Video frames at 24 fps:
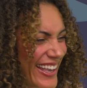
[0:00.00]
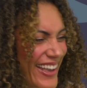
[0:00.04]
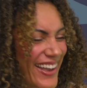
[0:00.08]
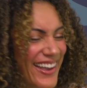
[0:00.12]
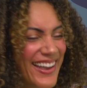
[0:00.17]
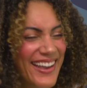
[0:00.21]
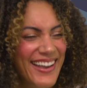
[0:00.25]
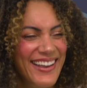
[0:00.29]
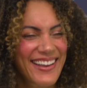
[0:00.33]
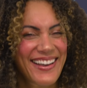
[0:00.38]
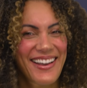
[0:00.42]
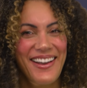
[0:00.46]
we
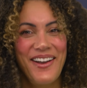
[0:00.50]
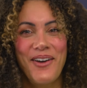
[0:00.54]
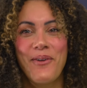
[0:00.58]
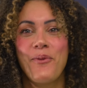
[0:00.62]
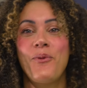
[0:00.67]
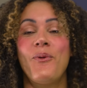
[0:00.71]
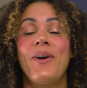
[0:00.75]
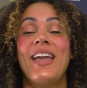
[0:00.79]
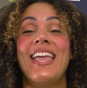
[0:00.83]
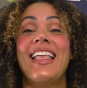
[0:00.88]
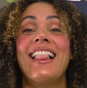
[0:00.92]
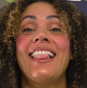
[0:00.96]

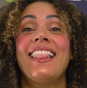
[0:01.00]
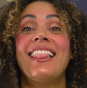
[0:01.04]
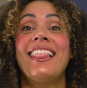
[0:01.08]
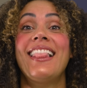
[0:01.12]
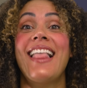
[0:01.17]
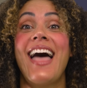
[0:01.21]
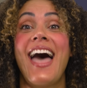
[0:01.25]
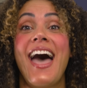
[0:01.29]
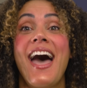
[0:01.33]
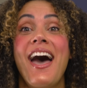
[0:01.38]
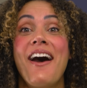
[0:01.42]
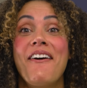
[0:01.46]

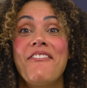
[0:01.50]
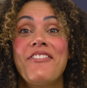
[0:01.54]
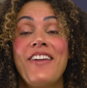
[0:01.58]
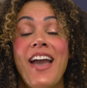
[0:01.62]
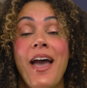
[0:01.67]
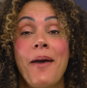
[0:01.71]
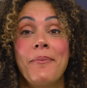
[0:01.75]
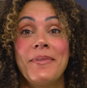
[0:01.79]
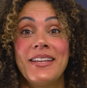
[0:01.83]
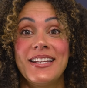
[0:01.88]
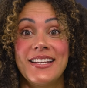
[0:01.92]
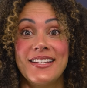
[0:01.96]
love
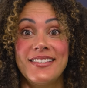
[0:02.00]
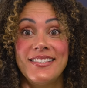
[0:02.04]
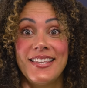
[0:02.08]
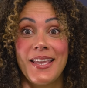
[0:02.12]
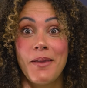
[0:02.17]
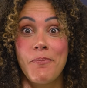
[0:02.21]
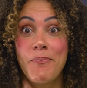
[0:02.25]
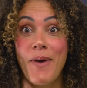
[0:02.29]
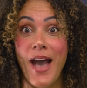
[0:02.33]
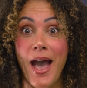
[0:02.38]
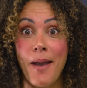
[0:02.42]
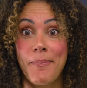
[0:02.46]
coming to
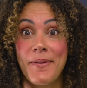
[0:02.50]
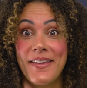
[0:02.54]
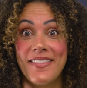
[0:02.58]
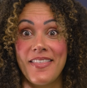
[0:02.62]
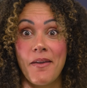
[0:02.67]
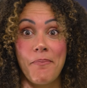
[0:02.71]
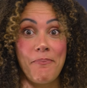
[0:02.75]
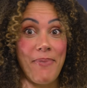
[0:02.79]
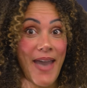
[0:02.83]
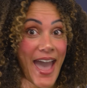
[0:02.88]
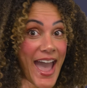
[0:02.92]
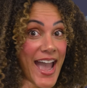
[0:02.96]
see Bobby
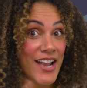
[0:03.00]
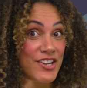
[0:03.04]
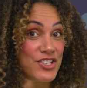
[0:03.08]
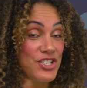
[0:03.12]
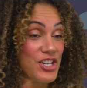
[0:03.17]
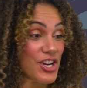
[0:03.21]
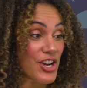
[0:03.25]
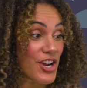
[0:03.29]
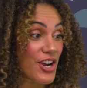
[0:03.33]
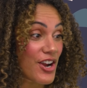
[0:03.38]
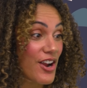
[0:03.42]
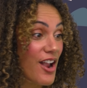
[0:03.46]
the
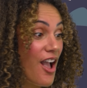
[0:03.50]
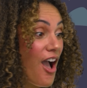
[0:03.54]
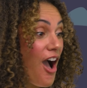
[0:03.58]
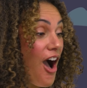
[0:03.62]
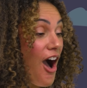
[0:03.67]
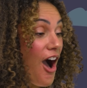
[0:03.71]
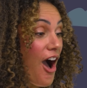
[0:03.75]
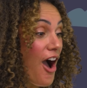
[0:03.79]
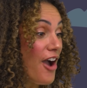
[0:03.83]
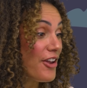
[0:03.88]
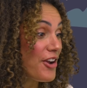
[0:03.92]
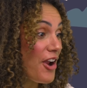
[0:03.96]
Badger
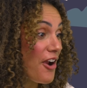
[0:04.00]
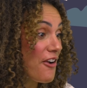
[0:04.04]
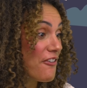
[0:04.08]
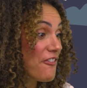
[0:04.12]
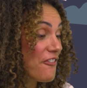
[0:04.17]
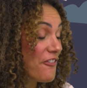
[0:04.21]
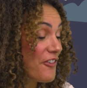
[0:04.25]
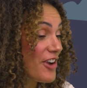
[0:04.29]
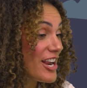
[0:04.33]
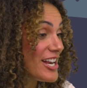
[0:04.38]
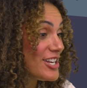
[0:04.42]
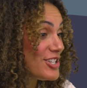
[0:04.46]
on our
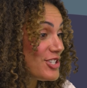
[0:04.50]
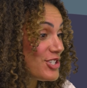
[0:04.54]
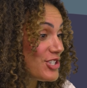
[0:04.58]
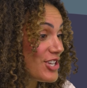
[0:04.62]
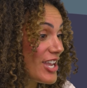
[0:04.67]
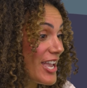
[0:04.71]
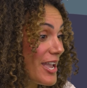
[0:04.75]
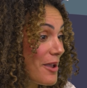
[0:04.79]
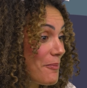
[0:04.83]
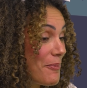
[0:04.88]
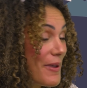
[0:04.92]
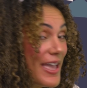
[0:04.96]
Friend
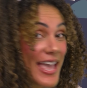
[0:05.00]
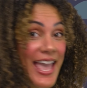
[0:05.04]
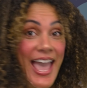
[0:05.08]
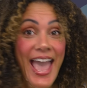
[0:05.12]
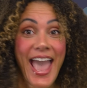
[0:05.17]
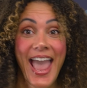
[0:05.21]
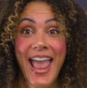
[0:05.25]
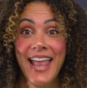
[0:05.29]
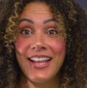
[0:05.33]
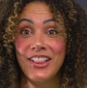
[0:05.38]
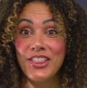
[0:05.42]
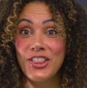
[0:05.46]
Ship
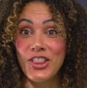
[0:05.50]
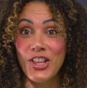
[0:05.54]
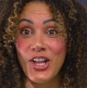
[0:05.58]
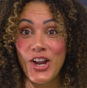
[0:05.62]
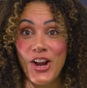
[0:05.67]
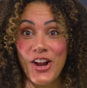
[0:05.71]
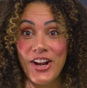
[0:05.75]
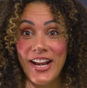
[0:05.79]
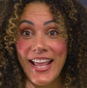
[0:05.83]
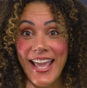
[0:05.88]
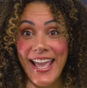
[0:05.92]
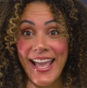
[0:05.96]
and
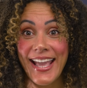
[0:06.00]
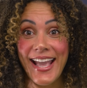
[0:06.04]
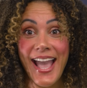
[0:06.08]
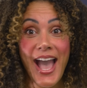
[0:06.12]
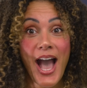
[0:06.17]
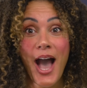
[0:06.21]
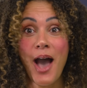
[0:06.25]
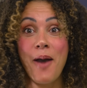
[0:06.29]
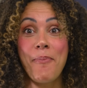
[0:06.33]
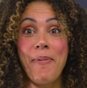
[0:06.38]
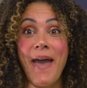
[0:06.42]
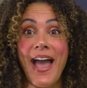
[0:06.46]
learning
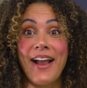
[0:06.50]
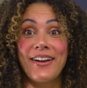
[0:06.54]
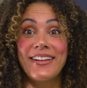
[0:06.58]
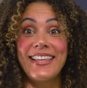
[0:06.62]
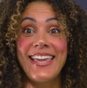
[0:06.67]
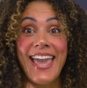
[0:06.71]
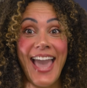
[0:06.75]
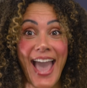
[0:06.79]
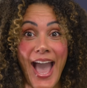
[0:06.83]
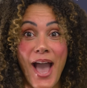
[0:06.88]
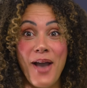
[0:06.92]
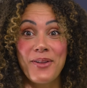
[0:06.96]
about
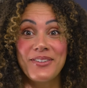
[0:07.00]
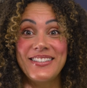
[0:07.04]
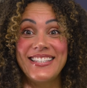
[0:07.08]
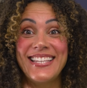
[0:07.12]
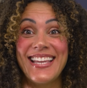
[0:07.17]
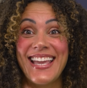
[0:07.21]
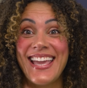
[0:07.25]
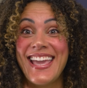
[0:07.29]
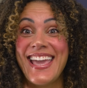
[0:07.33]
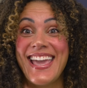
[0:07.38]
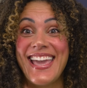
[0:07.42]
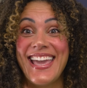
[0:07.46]

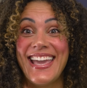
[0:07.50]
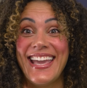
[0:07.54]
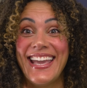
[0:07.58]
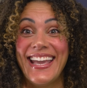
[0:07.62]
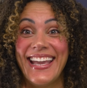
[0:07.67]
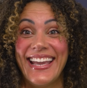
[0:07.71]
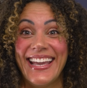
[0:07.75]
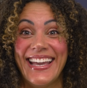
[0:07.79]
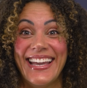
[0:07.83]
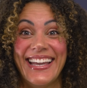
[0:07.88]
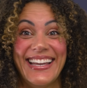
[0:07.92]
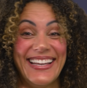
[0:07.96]

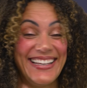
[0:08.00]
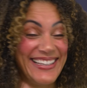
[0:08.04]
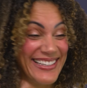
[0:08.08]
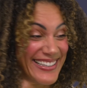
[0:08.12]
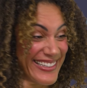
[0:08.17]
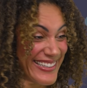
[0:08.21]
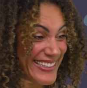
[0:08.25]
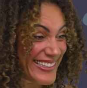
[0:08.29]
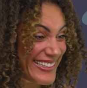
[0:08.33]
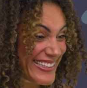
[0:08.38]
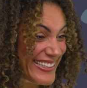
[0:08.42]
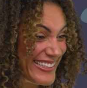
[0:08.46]
counting.
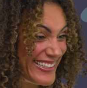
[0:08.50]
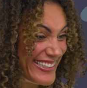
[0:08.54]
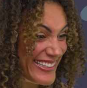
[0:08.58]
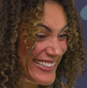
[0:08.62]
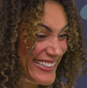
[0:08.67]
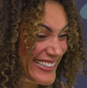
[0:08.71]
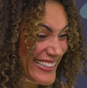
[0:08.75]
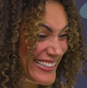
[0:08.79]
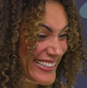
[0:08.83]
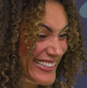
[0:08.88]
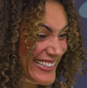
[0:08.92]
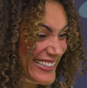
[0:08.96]

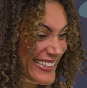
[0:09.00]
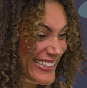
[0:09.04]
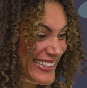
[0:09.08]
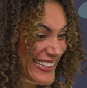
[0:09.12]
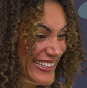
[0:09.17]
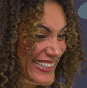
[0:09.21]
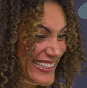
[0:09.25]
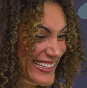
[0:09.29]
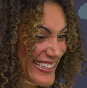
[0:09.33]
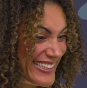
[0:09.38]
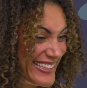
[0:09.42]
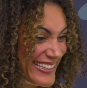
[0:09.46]
Oh,
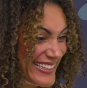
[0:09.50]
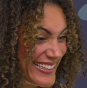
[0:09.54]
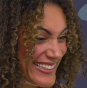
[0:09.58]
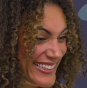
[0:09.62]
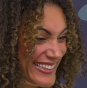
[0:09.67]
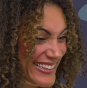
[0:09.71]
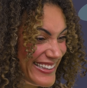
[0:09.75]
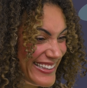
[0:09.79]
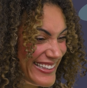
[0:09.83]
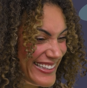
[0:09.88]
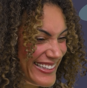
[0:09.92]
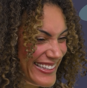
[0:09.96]
I
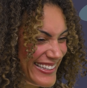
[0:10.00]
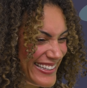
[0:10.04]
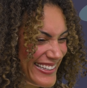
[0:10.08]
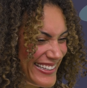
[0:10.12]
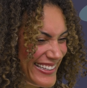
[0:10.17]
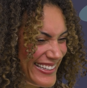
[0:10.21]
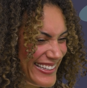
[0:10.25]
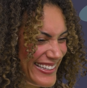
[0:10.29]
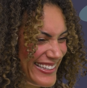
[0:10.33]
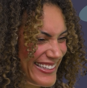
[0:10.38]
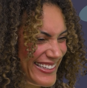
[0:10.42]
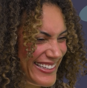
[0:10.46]

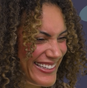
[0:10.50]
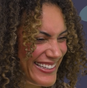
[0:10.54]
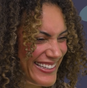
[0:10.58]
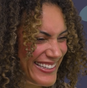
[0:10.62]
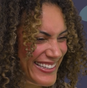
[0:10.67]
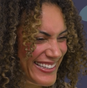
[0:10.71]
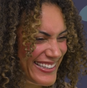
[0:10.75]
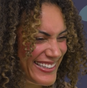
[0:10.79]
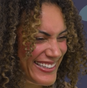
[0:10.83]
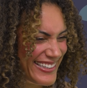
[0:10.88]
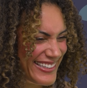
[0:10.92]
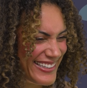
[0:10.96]
love
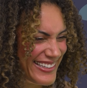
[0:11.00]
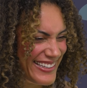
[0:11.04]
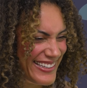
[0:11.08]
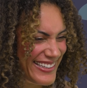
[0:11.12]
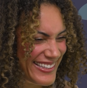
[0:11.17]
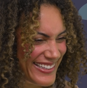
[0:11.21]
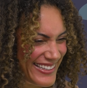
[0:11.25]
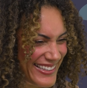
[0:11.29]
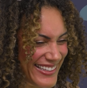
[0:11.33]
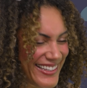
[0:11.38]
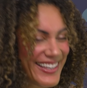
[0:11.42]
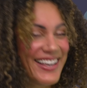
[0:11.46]

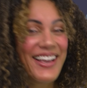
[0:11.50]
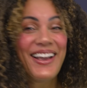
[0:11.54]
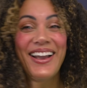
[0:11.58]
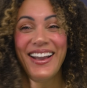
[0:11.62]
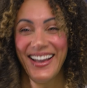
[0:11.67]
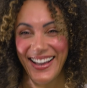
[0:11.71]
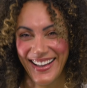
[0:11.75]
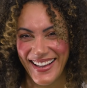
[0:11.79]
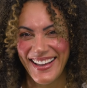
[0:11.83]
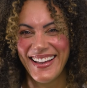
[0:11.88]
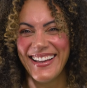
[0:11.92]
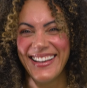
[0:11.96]
counting.
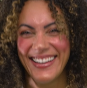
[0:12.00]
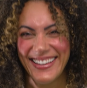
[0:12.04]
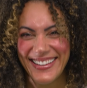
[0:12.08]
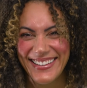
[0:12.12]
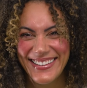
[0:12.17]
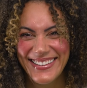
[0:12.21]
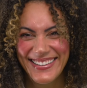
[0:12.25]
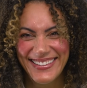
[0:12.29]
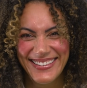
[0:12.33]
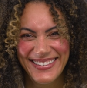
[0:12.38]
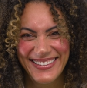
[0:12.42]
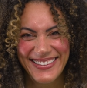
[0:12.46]
I love
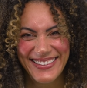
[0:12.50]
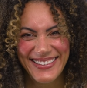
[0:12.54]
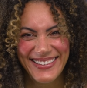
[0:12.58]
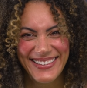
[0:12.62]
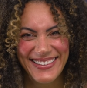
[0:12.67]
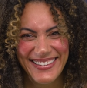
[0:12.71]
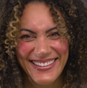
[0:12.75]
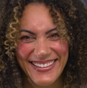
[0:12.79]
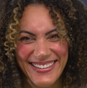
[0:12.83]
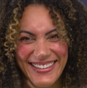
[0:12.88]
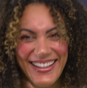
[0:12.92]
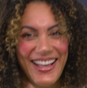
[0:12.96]

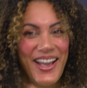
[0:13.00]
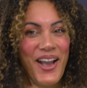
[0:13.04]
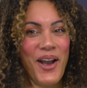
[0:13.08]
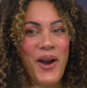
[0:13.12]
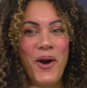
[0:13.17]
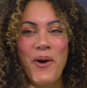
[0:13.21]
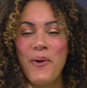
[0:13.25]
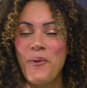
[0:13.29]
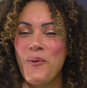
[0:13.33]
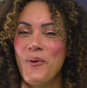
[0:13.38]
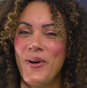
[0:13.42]
it.